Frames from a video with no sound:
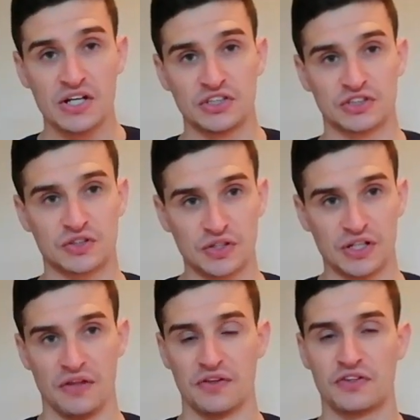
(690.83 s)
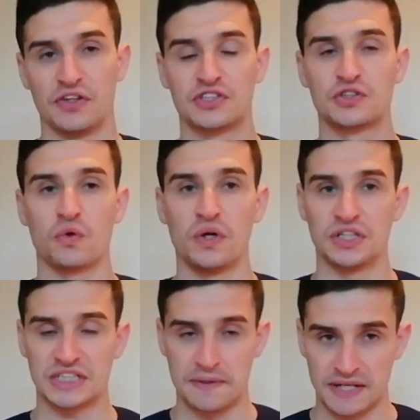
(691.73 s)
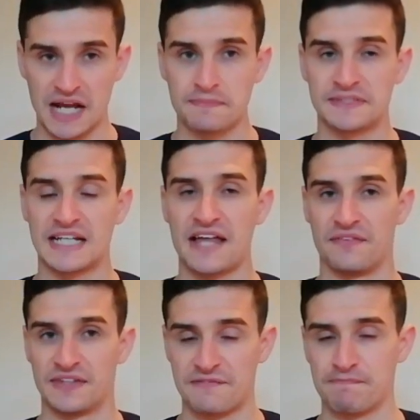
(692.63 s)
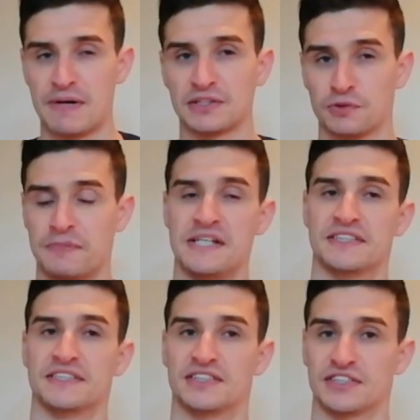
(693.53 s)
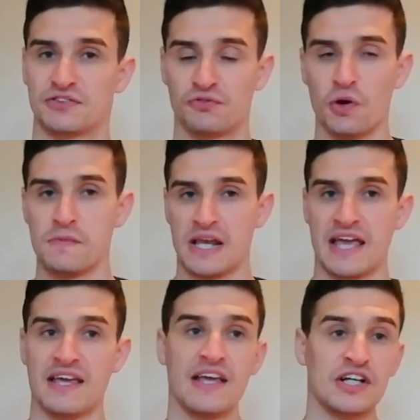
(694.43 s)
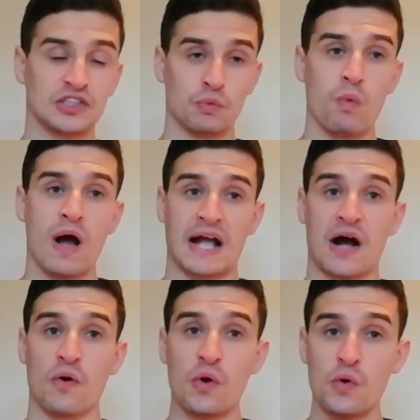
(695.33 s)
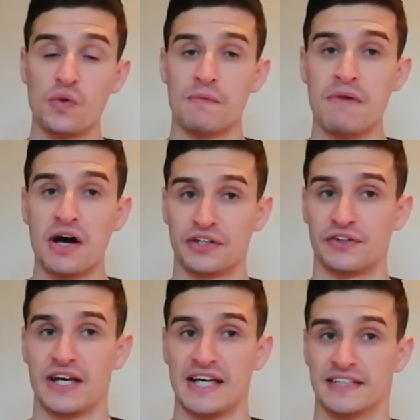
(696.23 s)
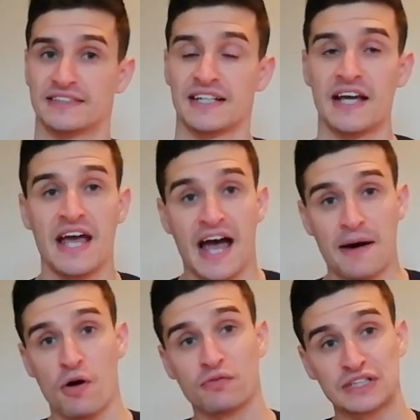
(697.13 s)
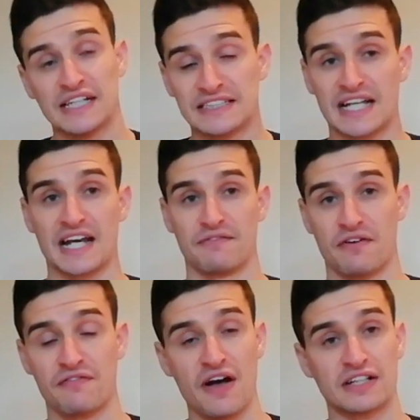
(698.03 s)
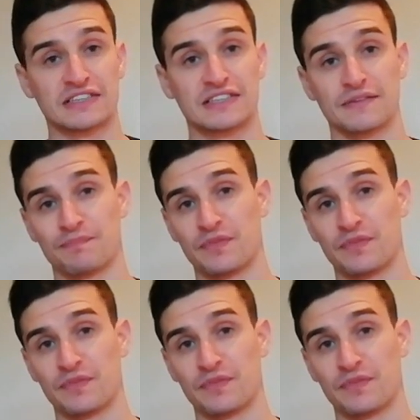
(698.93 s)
just, you know, the story just kind of comes together and different puzzle pieces just formulate to work out who the murderer is. Obviously, it's kind of the first